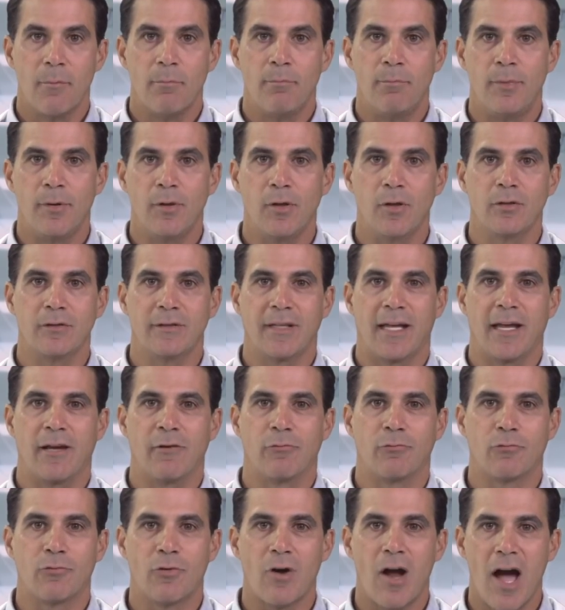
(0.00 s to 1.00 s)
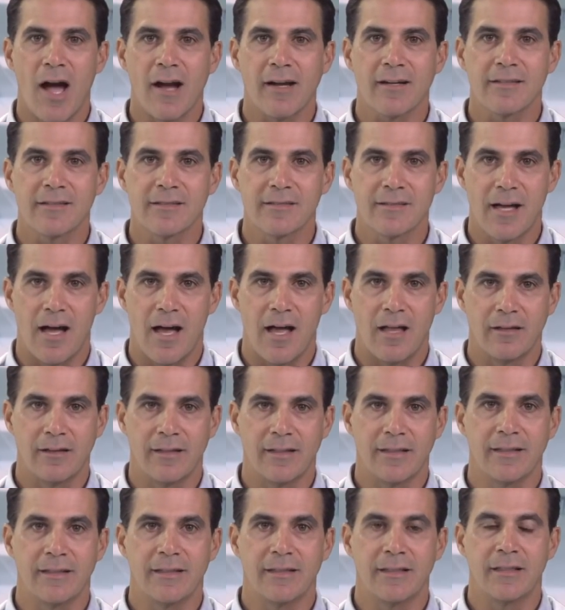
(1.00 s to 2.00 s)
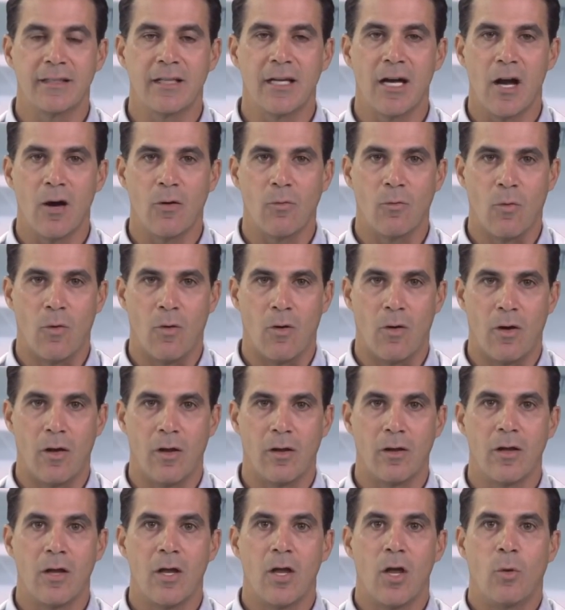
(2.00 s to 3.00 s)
build a rock-solid gut wall